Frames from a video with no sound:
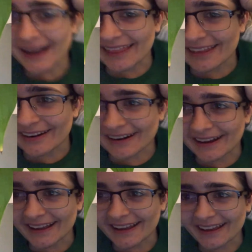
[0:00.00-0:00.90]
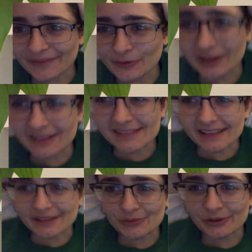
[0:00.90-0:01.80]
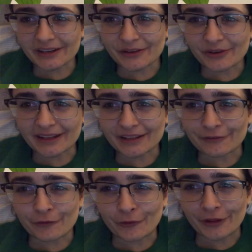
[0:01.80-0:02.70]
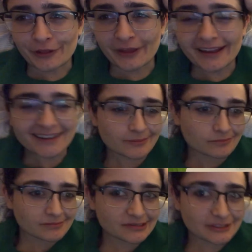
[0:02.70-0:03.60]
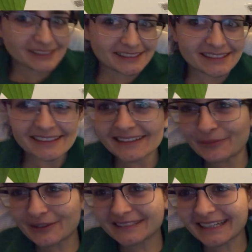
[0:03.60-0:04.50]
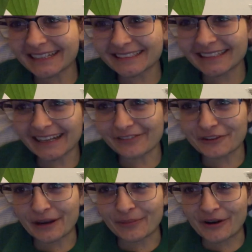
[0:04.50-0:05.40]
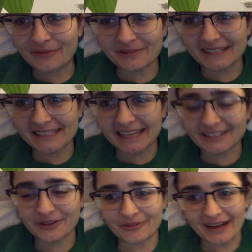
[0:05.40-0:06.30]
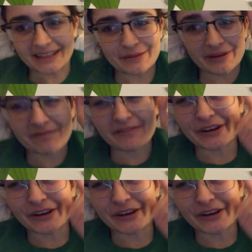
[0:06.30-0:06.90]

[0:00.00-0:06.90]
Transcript: Hi there, I am going to say this word incorrectly for like 30 more seconds and then after that I promise I'm going to say it correctly, but I'm